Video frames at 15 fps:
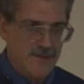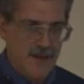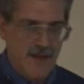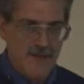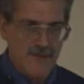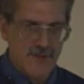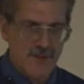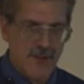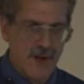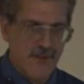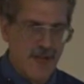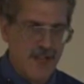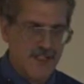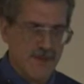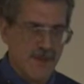I'm sure
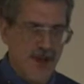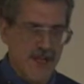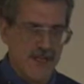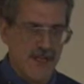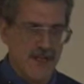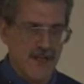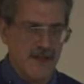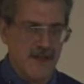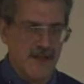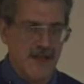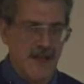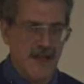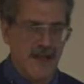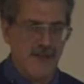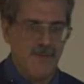I'm not surprising
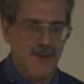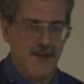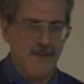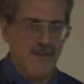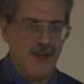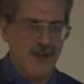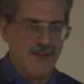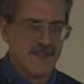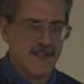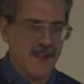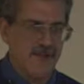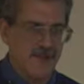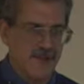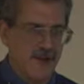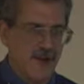anybody when I
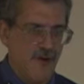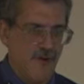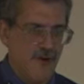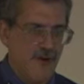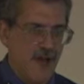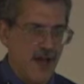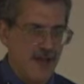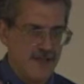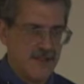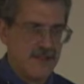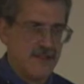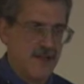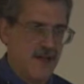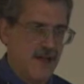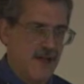say, you know, we're
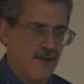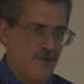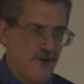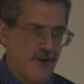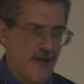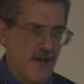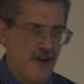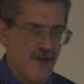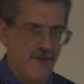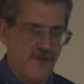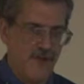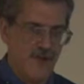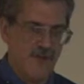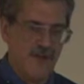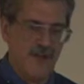not
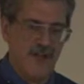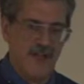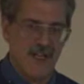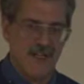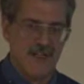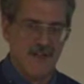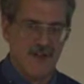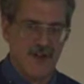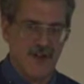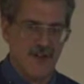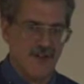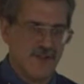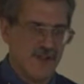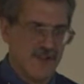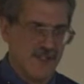over in the Middle East
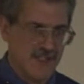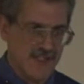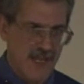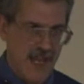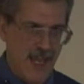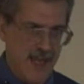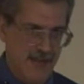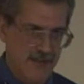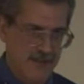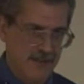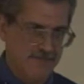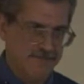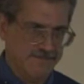because of the sand.